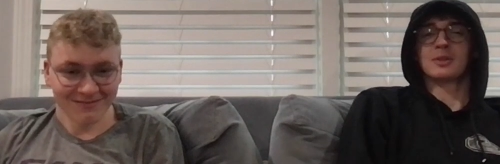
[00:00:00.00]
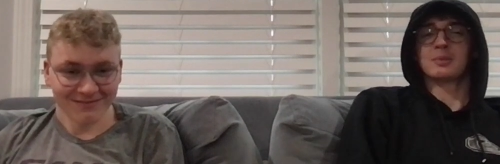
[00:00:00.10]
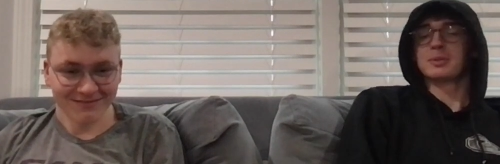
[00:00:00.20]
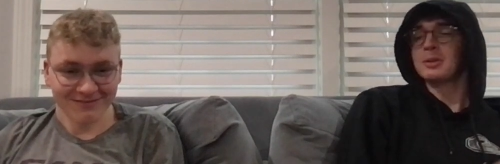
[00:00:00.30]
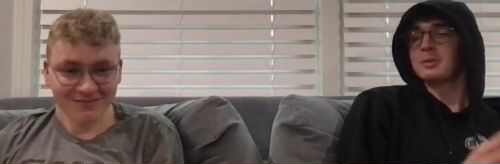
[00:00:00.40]
Speaker 1: They're
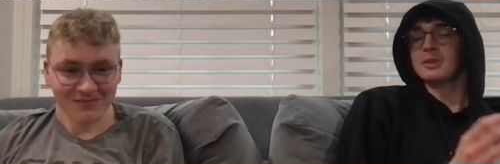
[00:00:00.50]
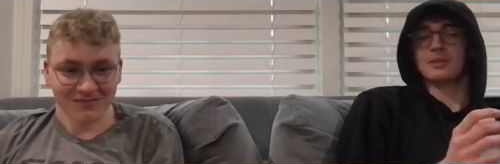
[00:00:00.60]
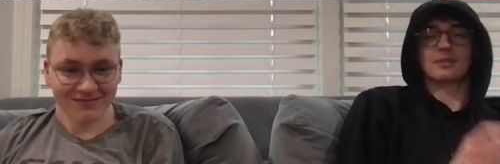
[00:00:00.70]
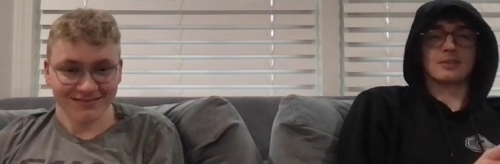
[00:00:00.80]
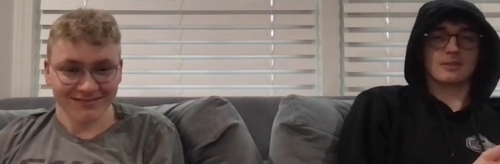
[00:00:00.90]
probably.
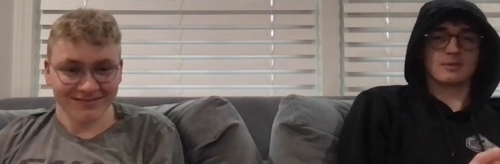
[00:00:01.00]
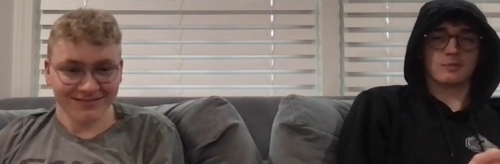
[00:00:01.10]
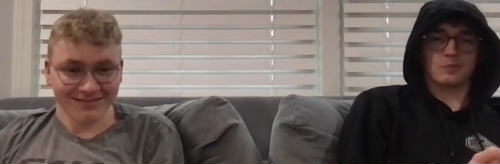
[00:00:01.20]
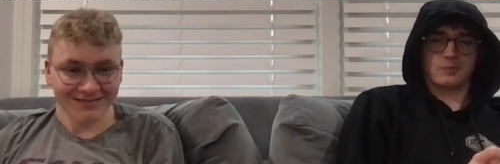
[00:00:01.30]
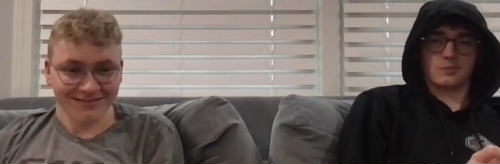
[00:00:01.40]

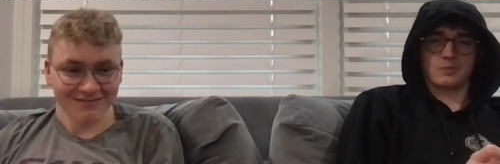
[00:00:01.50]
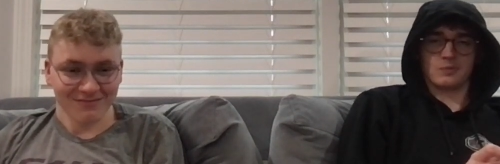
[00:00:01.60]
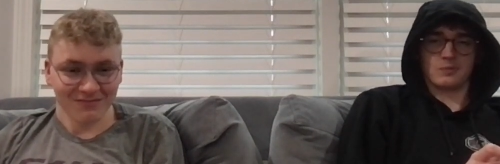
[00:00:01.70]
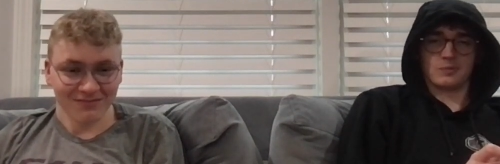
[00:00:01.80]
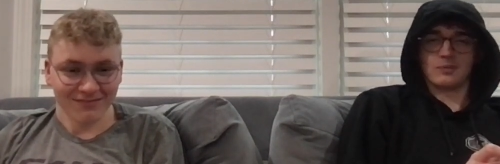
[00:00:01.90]
Mm,
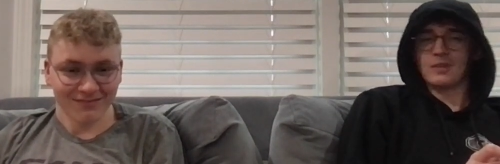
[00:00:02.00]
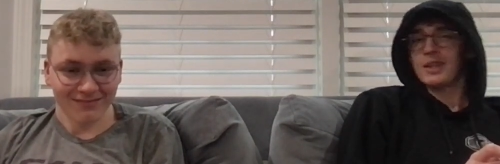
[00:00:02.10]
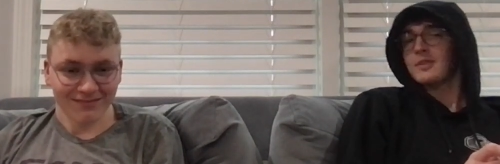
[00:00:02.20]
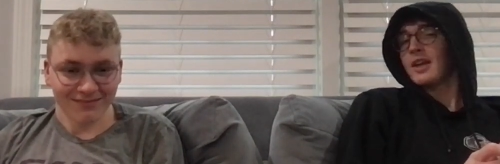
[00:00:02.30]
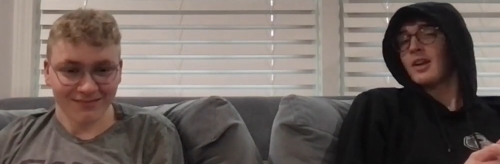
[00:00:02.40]

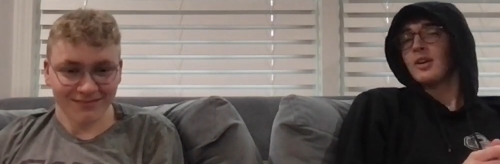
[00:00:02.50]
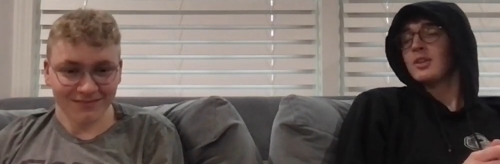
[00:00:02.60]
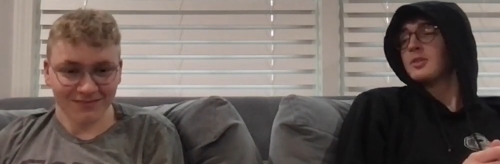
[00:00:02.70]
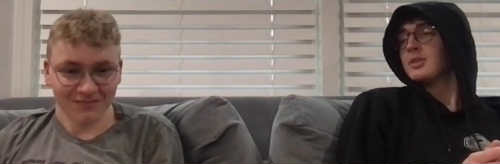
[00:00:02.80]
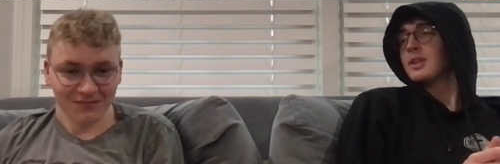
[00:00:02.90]
if they are
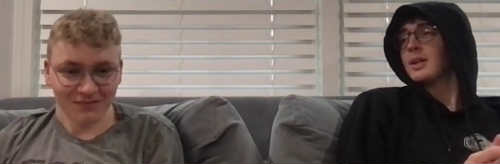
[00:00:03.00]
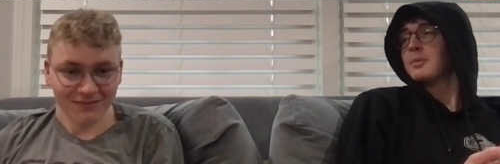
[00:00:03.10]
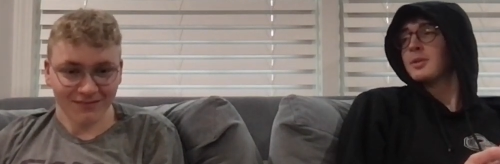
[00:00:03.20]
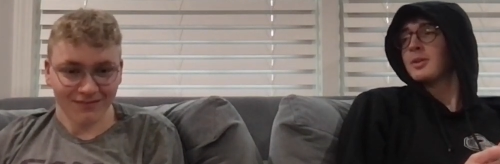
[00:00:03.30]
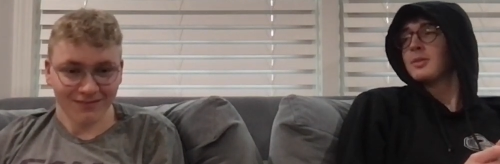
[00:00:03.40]
doing that,
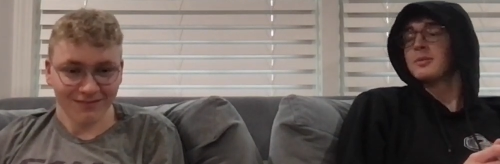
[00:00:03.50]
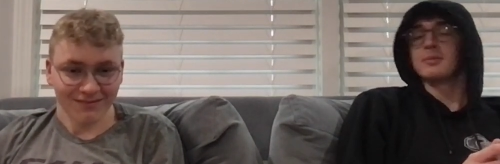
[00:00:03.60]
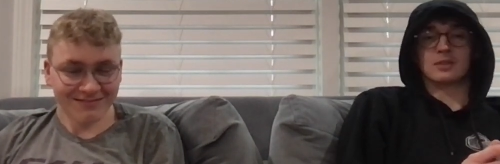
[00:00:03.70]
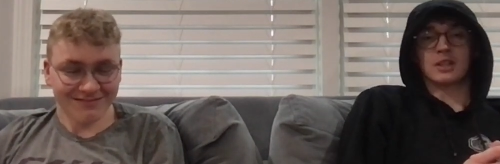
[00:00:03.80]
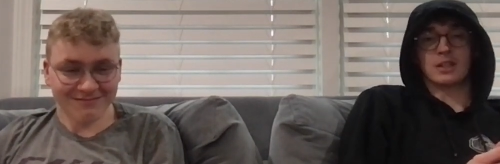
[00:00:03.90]
bro,
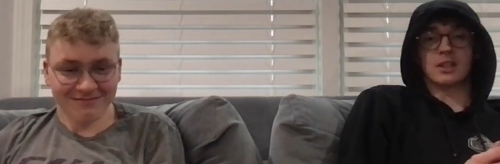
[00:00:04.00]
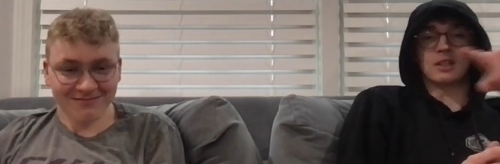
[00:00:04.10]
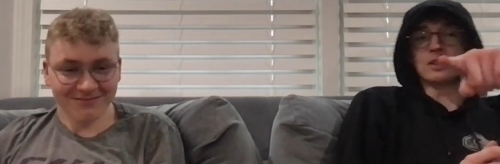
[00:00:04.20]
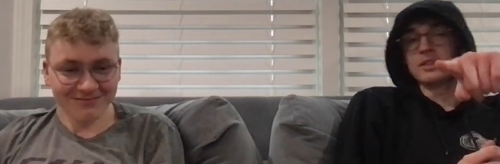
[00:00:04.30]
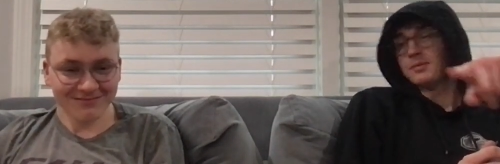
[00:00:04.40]
they
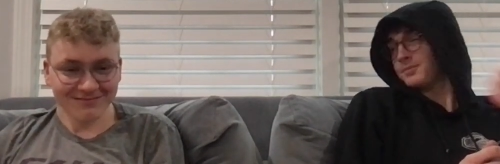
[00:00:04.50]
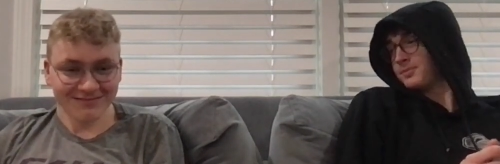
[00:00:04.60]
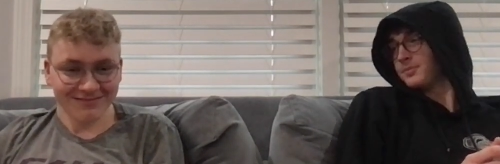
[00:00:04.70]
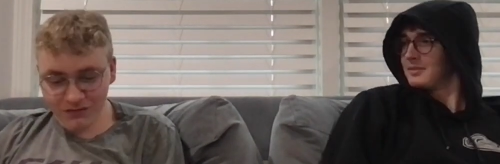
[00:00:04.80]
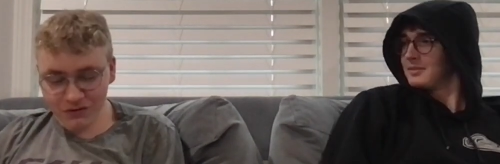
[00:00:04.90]
needed to
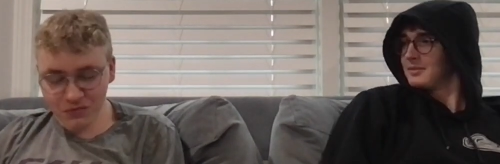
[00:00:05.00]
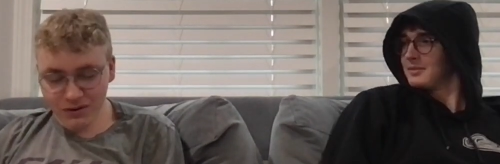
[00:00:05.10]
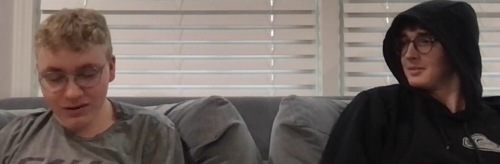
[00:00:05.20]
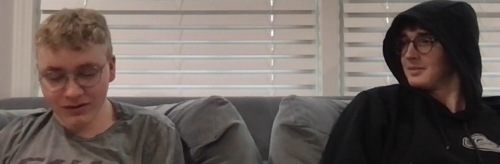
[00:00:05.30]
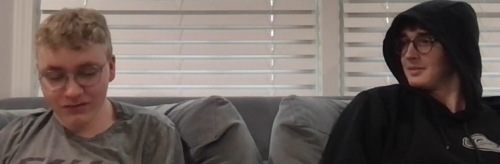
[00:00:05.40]
Speaker 2: so,
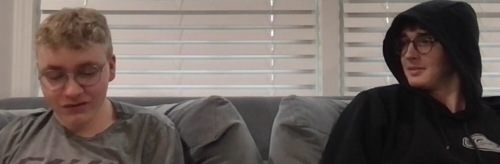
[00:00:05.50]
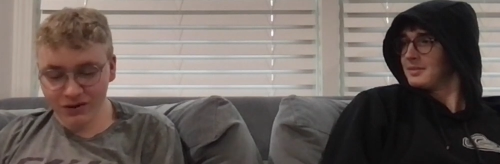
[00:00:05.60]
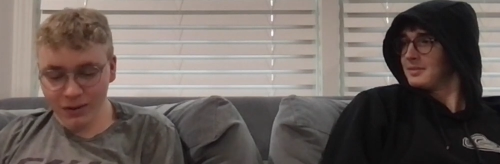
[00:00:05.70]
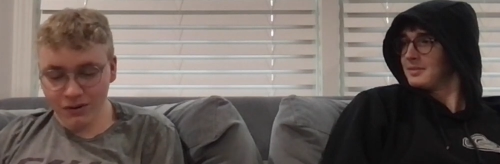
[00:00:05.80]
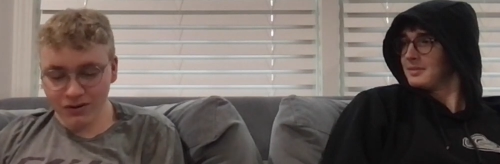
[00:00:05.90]
what is
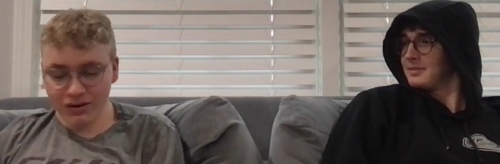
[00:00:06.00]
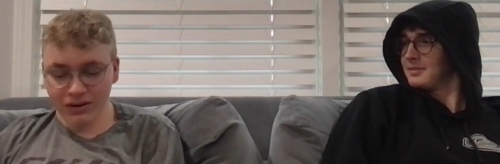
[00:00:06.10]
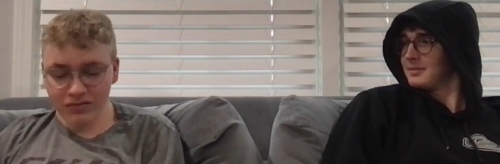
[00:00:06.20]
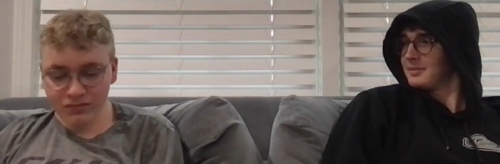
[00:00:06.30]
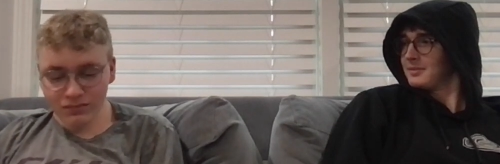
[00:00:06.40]

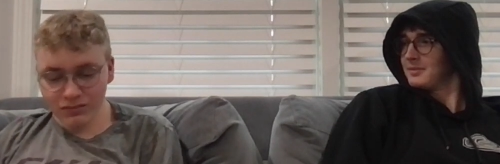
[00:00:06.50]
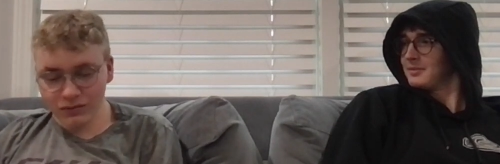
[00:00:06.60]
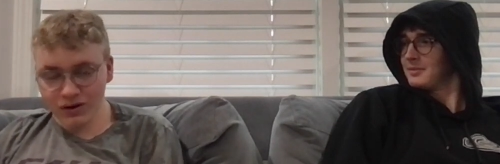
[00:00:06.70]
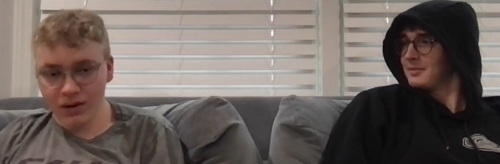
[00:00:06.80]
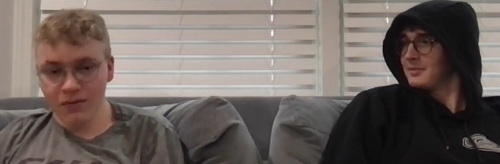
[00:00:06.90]
eudaimonia?
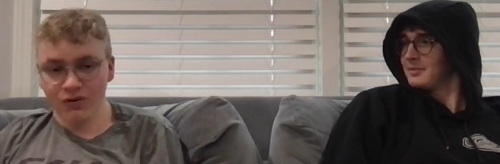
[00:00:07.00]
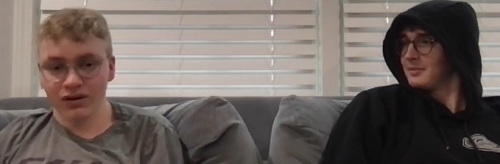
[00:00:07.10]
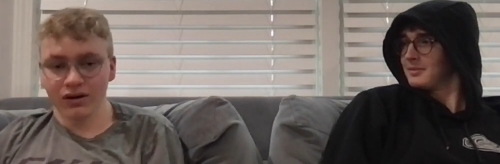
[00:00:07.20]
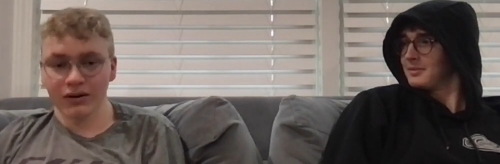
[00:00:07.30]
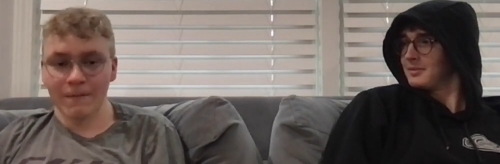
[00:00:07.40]

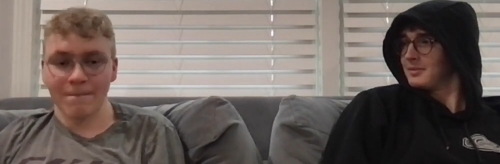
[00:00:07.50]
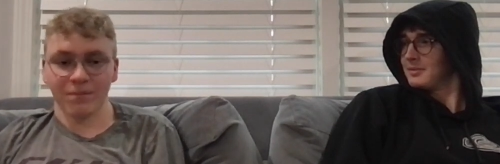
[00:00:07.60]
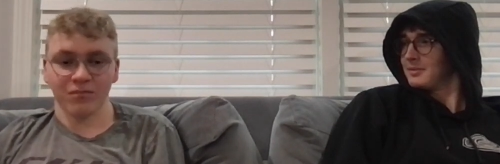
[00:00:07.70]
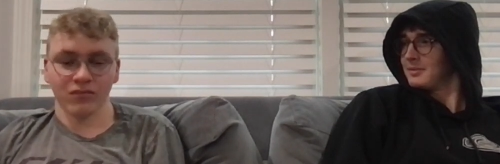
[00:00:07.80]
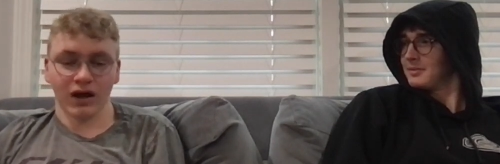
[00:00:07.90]
Eudaimonia,
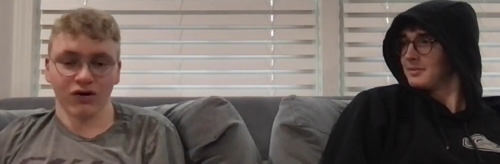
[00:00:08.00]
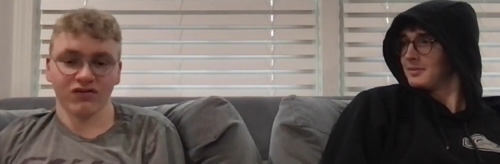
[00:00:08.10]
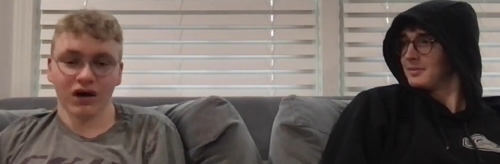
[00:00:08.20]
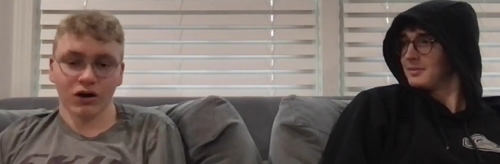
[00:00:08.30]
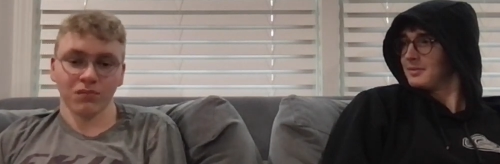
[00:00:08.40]

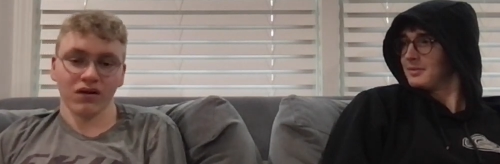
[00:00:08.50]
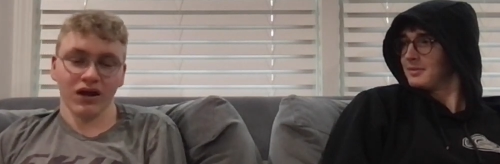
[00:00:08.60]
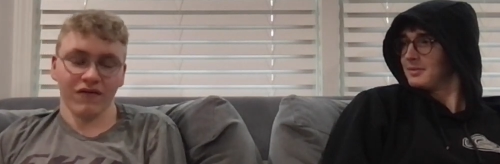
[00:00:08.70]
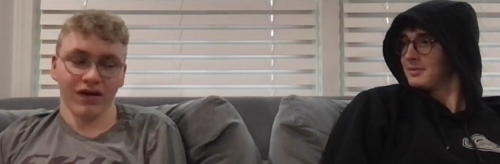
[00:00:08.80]
Aristotle believed